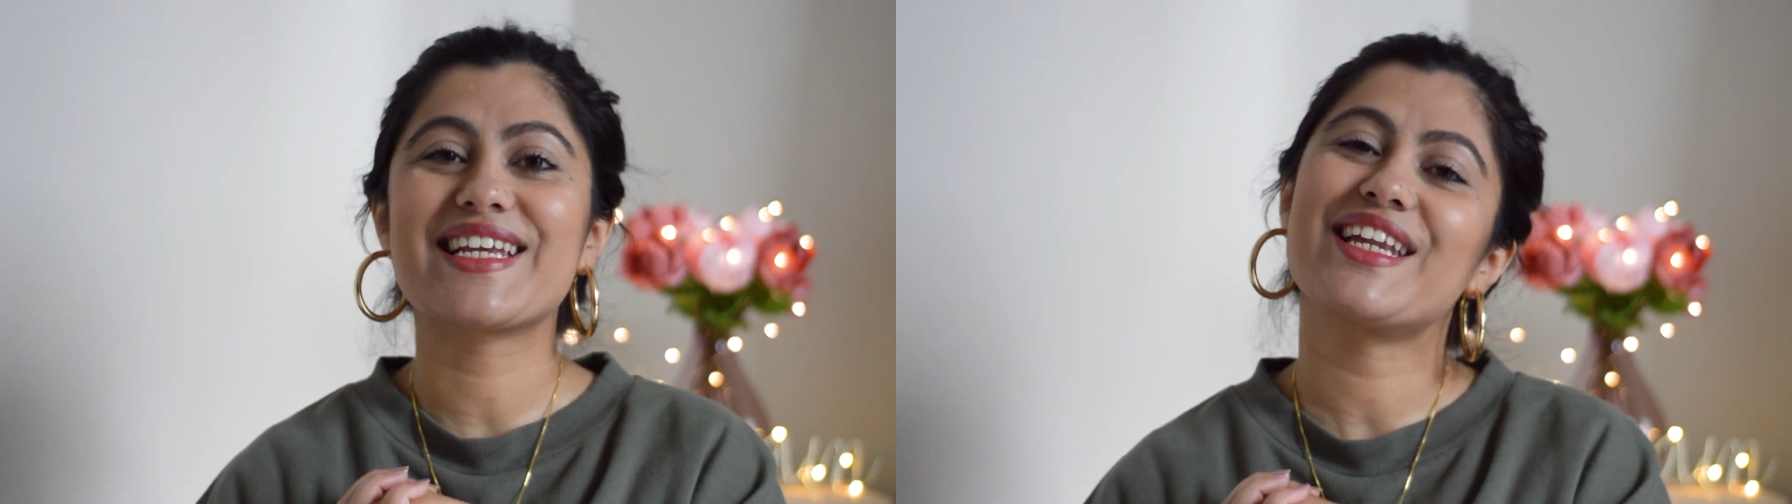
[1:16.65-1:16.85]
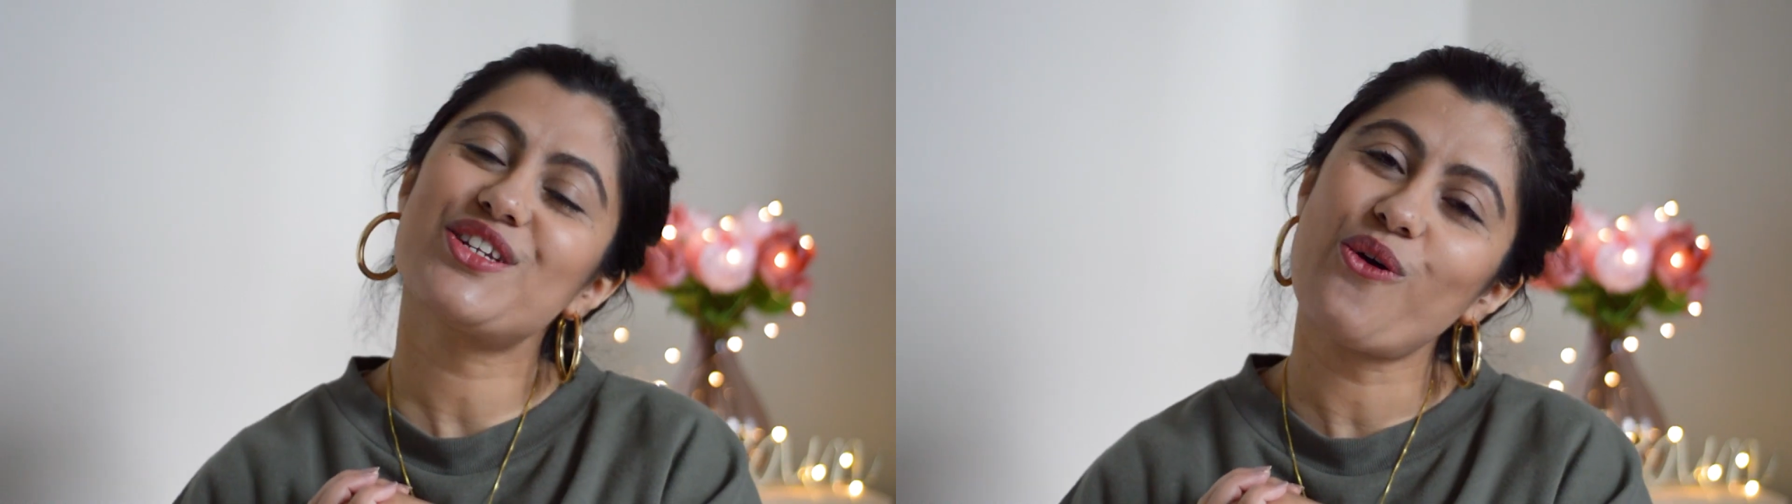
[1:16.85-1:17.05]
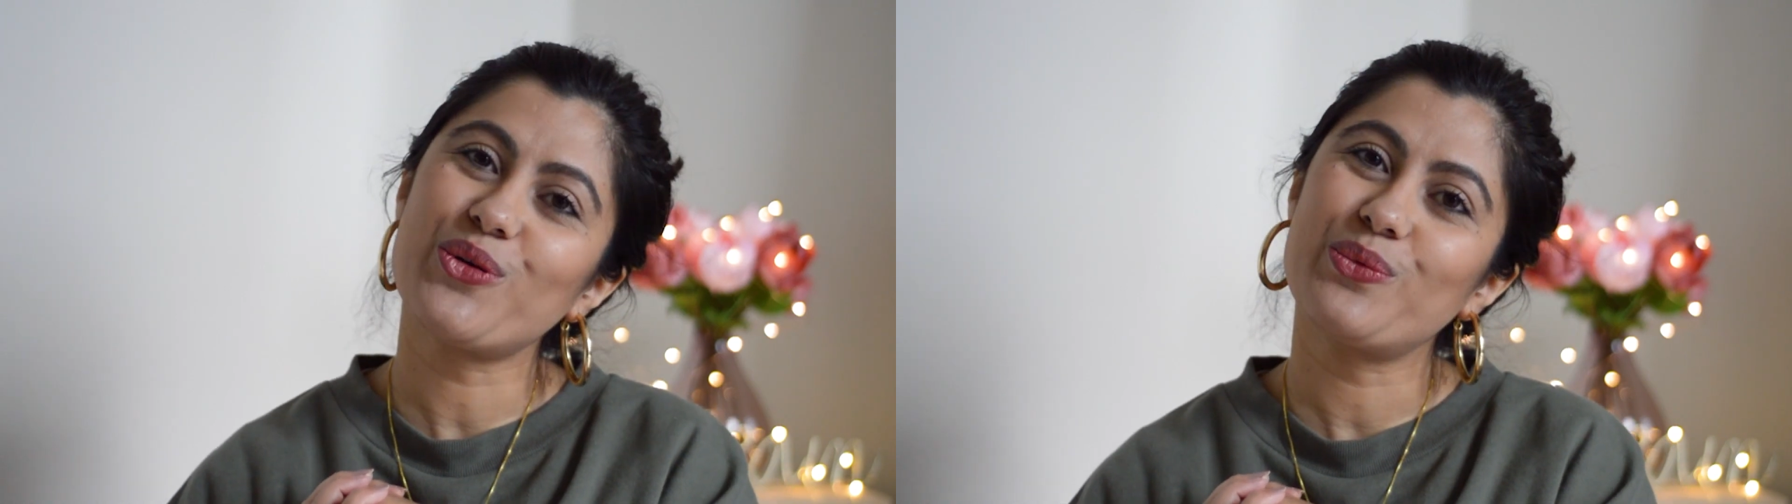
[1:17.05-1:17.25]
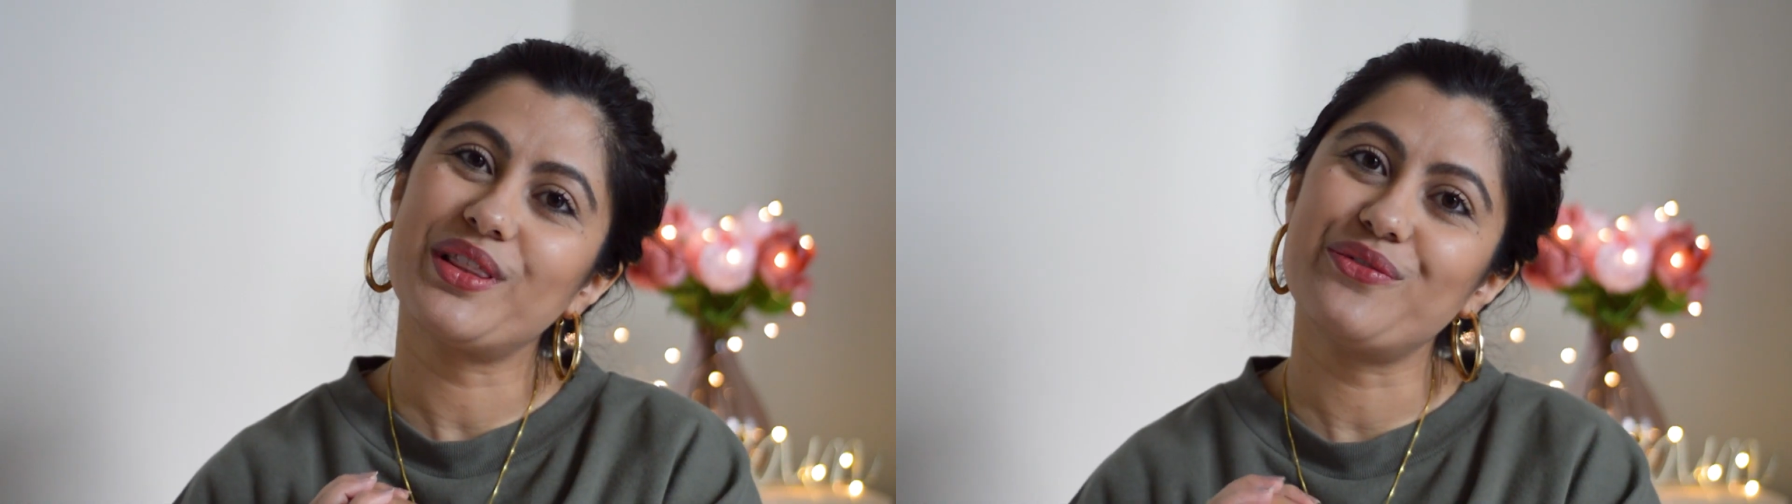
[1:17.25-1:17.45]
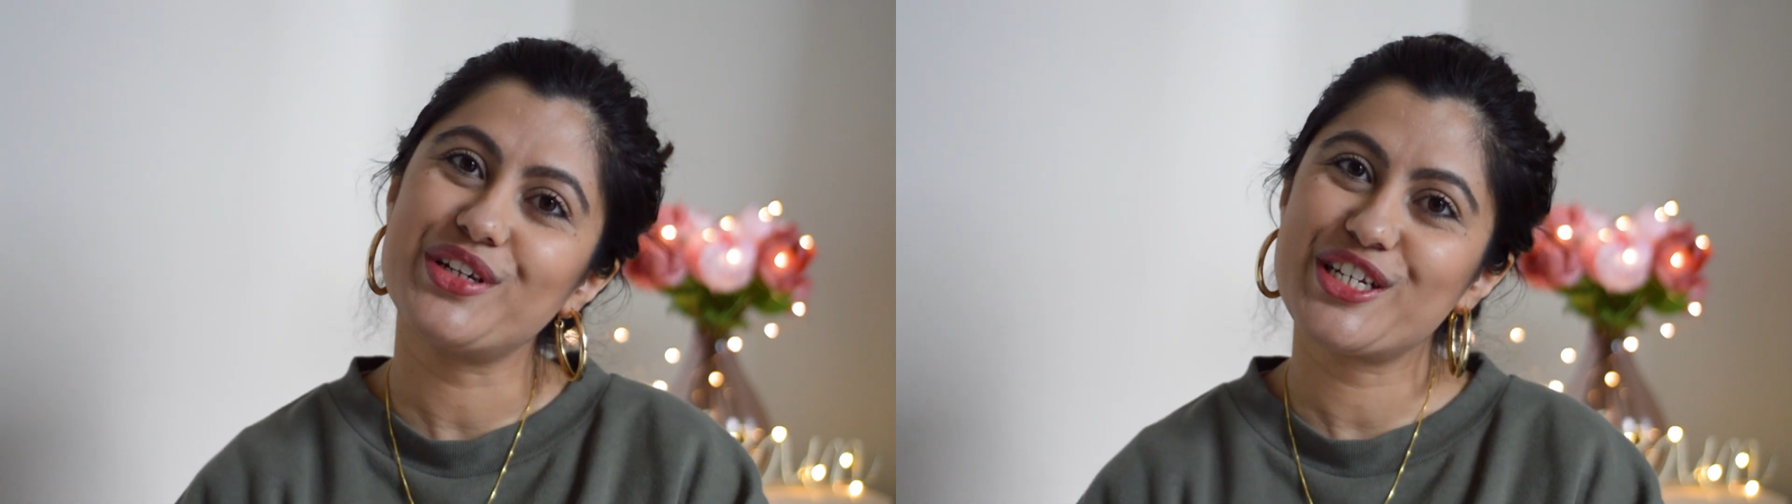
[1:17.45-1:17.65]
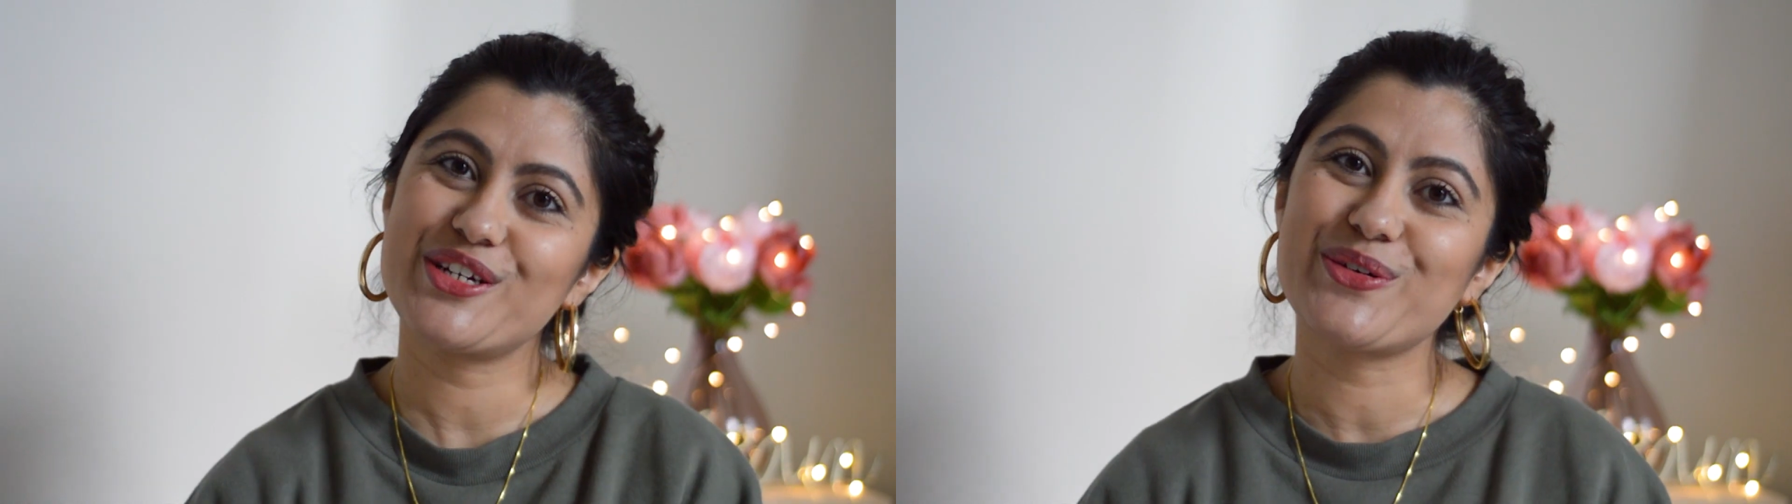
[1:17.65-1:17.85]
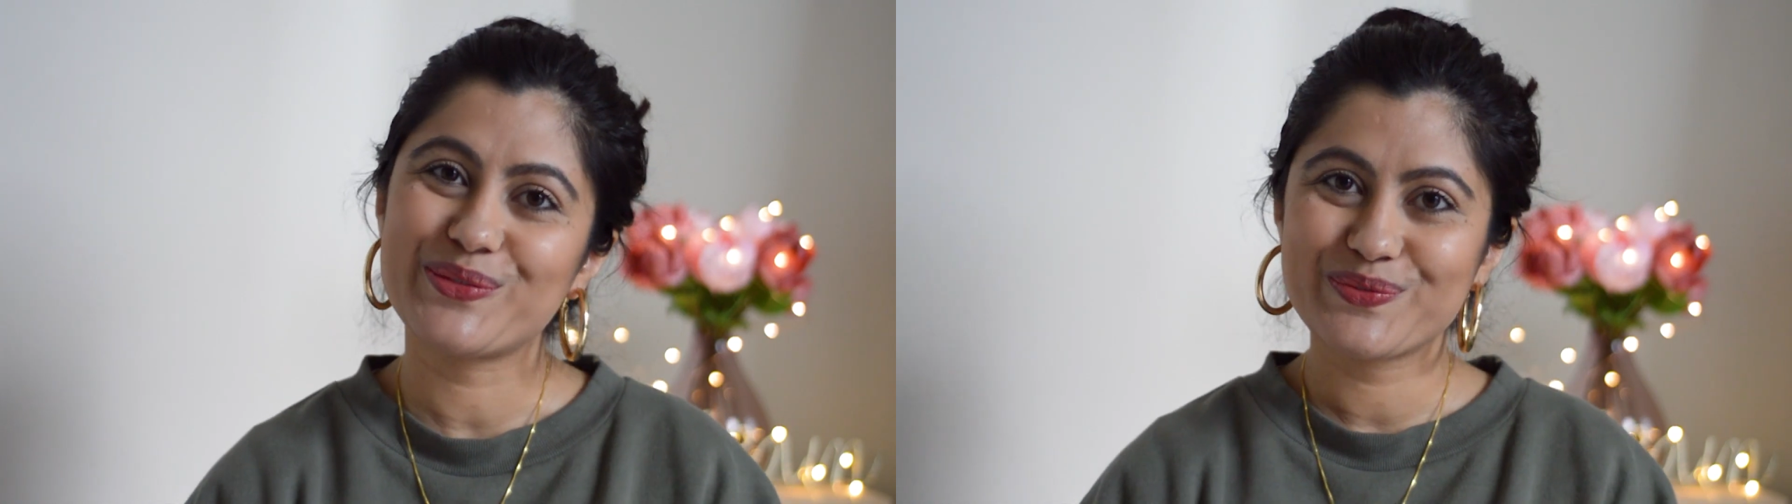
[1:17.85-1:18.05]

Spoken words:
get on with the video.